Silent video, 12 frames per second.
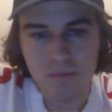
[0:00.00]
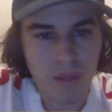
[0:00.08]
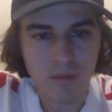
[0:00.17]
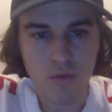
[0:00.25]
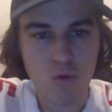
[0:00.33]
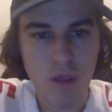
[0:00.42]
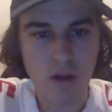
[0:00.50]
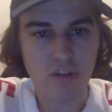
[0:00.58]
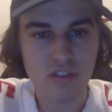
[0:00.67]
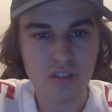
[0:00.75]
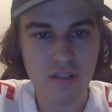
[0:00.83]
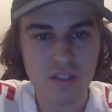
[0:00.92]
Like, who
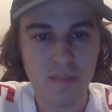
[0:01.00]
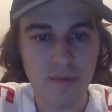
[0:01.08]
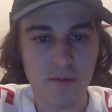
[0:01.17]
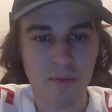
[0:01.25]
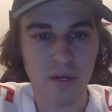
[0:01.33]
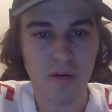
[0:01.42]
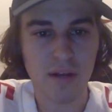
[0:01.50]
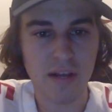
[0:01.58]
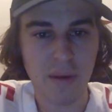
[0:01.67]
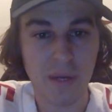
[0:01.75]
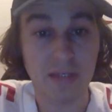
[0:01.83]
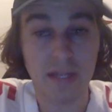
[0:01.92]
cares? He's the better player right
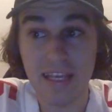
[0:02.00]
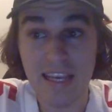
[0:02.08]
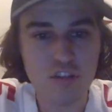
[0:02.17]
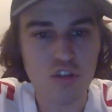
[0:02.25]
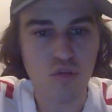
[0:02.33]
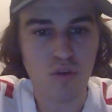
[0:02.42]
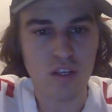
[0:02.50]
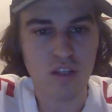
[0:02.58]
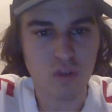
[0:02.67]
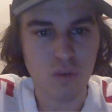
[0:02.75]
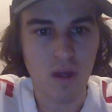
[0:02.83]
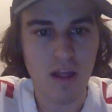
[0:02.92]
now, and he is the rookie.
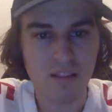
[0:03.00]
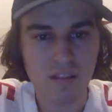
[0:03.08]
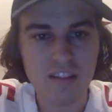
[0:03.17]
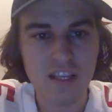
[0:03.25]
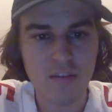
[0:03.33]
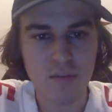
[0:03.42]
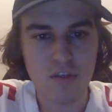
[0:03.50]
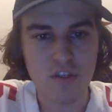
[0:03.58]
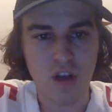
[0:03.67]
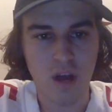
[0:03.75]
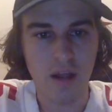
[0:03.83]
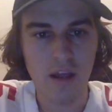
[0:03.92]
So let's give him a
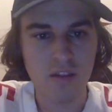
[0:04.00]
shot.